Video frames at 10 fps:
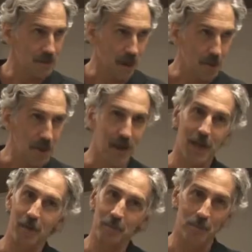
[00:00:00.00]
company
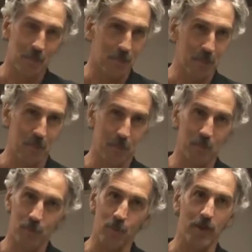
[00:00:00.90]
name,
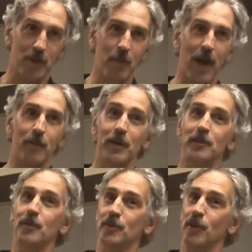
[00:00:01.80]
swelling
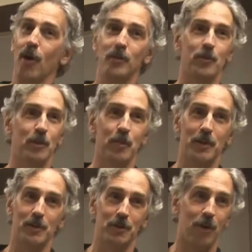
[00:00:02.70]
batteries, you'll see all sorts of
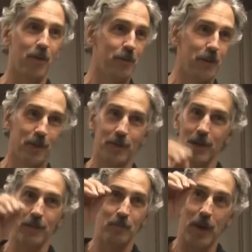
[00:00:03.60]
pictures all over the
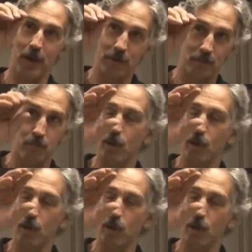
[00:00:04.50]
internet of batteries